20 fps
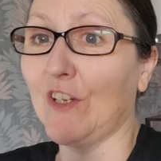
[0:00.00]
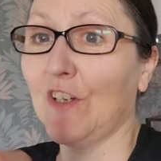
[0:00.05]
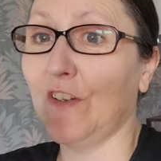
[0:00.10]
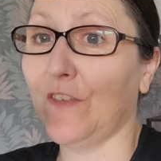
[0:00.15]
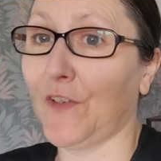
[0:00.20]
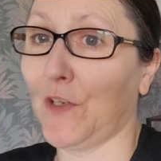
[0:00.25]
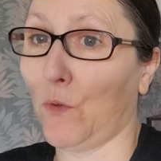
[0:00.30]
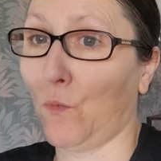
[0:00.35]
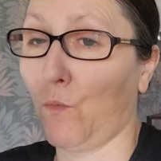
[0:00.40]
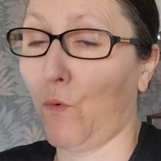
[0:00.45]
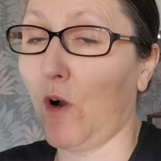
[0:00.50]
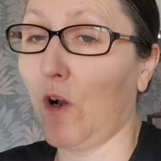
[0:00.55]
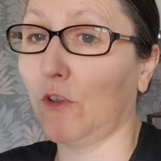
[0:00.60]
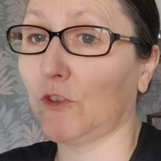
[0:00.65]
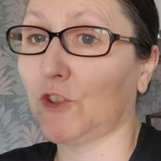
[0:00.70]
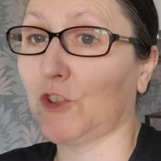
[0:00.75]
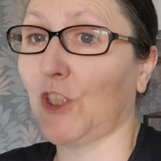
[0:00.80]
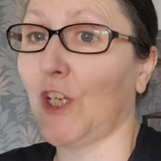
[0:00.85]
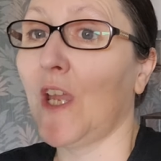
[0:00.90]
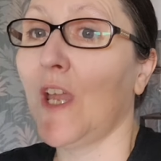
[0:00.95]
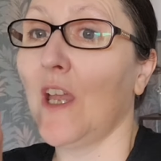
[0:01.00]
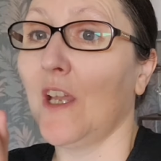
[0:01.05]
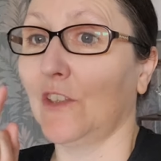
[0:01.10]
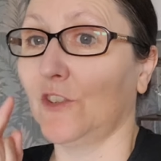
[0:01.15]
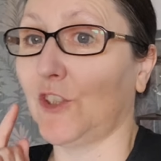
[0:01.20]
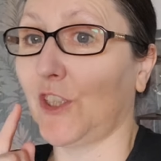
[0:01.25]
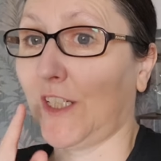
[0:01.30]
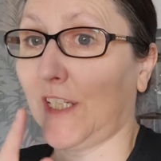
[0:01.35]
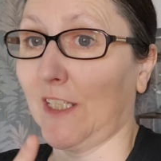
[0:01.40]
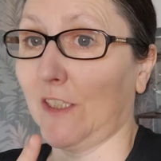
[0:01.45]
If you watch,
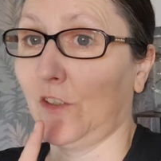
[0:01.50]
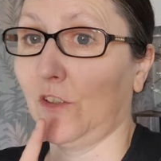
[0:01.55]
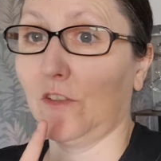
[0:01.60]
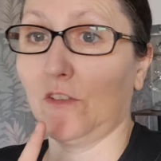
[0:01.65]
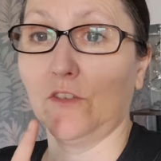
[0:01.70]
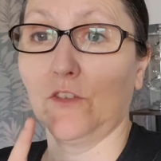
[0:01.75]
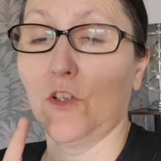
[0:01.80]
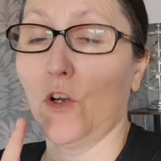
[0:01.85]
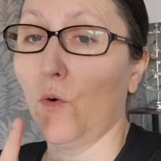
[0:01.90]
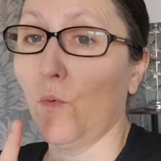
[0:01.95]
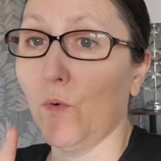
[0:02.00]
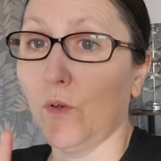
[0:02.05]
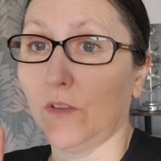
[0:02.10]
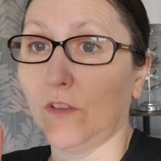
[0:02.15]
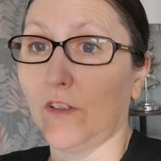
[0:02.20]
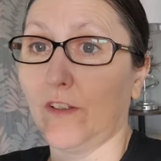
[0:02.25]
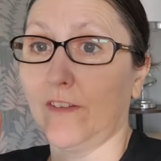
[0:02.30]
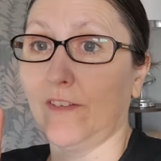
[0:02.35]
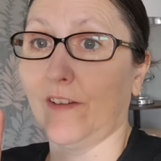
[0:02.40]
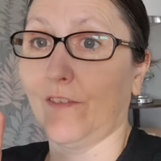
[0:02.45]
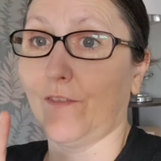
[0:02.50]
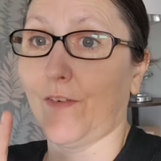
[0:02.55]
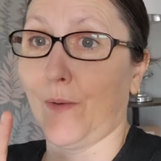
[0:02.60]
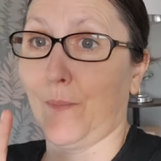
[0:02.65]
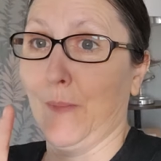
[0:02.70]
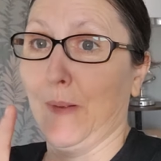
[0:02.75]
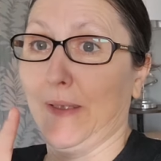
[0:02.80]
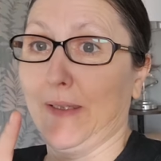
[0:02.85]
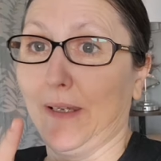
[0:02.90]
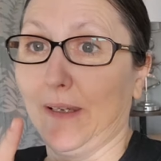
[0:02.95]
no one in that
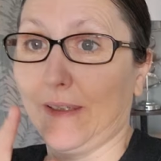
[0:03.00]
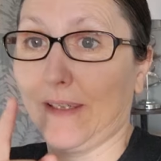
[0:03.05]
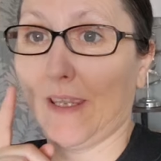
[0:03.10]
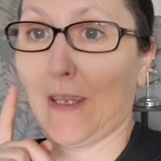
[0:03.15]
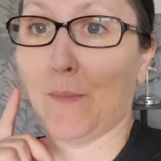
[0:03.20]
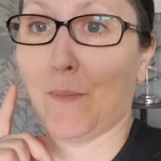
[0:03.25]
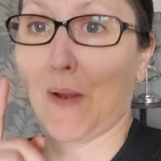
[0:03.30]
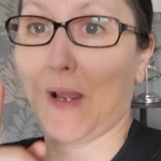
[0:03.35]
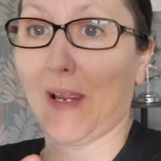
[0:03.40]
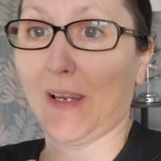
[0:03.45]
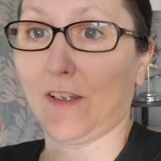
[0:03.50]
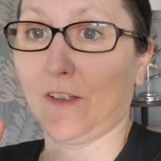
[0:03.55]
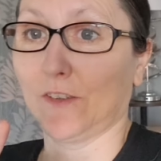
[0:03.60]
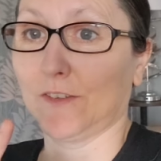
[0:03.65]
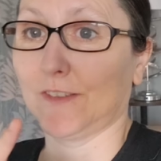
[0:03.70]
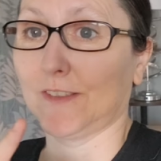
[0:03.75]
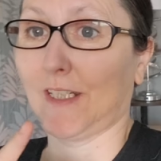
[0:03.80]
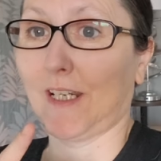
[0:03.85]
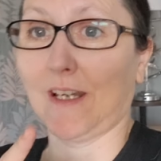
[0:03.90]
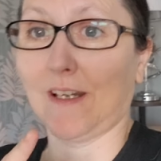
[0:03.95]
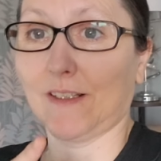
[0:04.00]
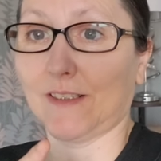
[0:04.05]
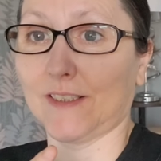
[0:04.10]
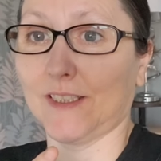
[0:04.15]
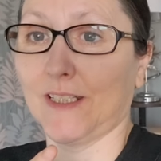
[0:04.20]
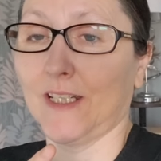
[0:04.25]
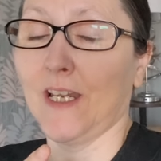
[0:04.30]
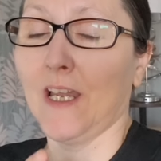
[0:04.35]
public can keep eye contact.